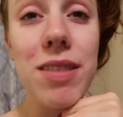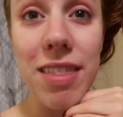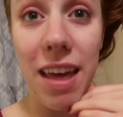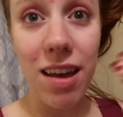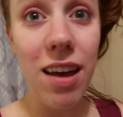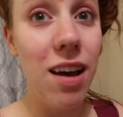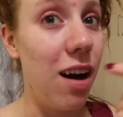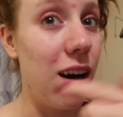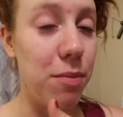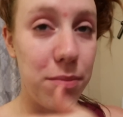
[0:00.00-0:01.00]
thing.
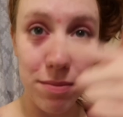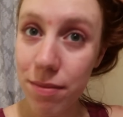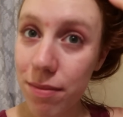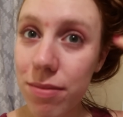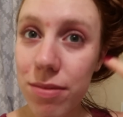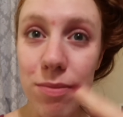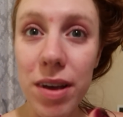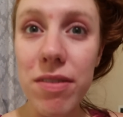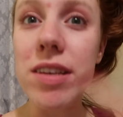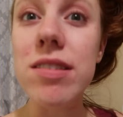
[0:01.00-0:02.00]

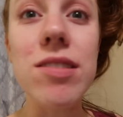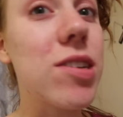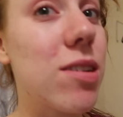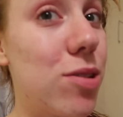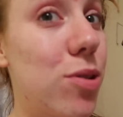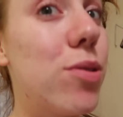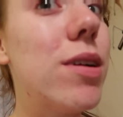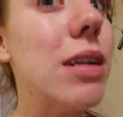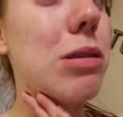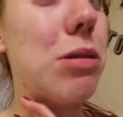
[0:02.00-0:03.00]
My face is looking a
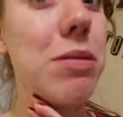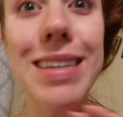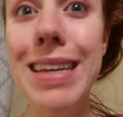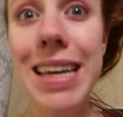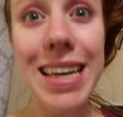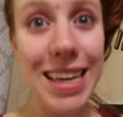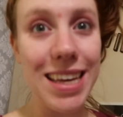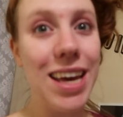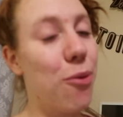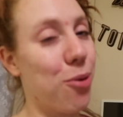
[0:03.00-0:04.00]
little.
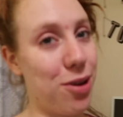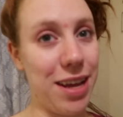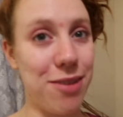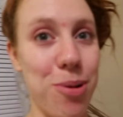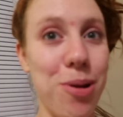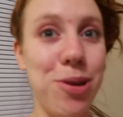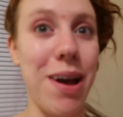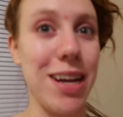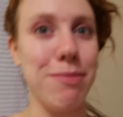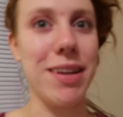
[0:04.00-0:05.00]
We're on new
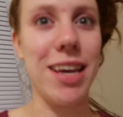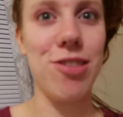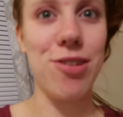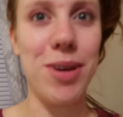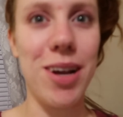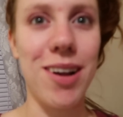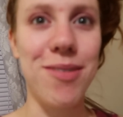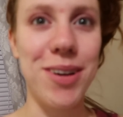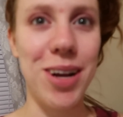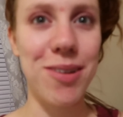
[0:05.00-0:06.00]
acne medication. We are
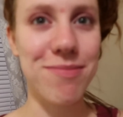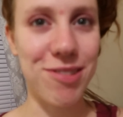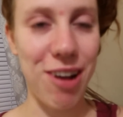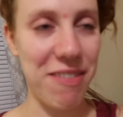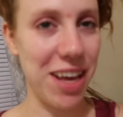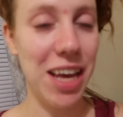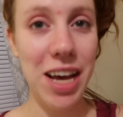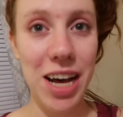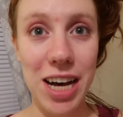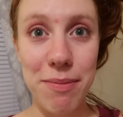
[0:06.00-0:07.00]
thriving.
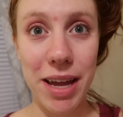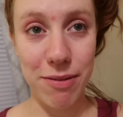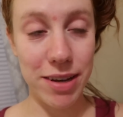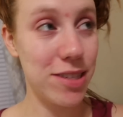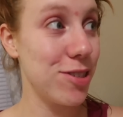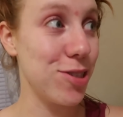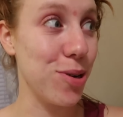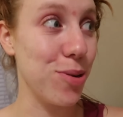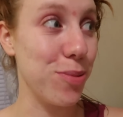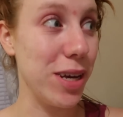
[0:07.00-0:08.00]
Anyways,
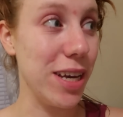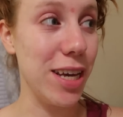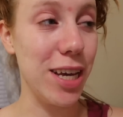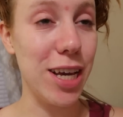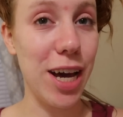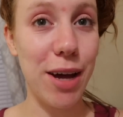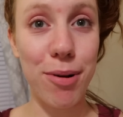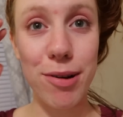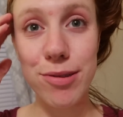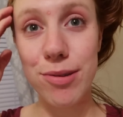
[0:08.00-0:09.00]
so we had
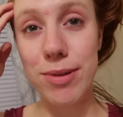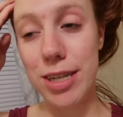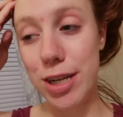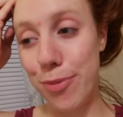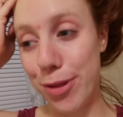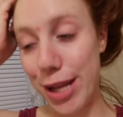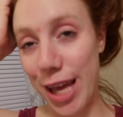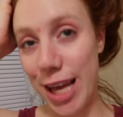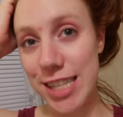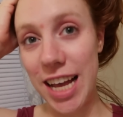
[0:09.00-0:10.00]
rehearsal. We did a couple
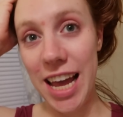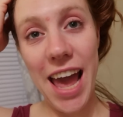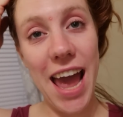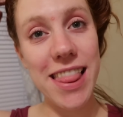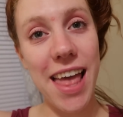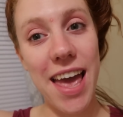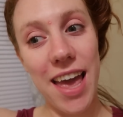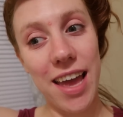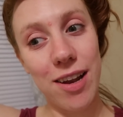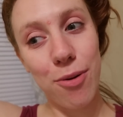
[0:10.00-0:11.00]
things, and
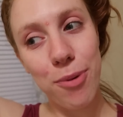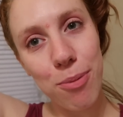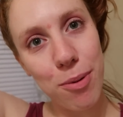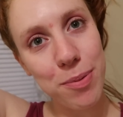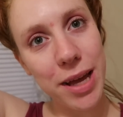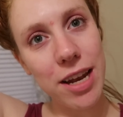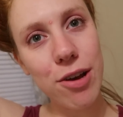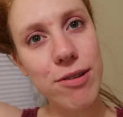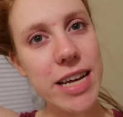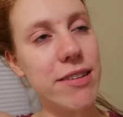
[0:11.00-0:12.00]
then we were planning
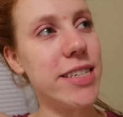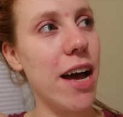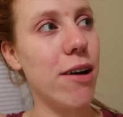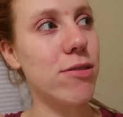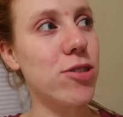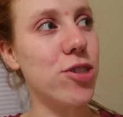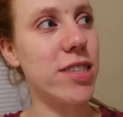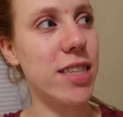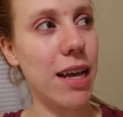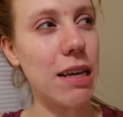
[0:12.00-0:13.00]
to go downtown to
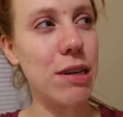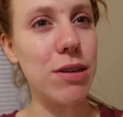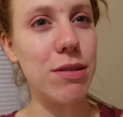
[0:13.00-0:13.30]
just like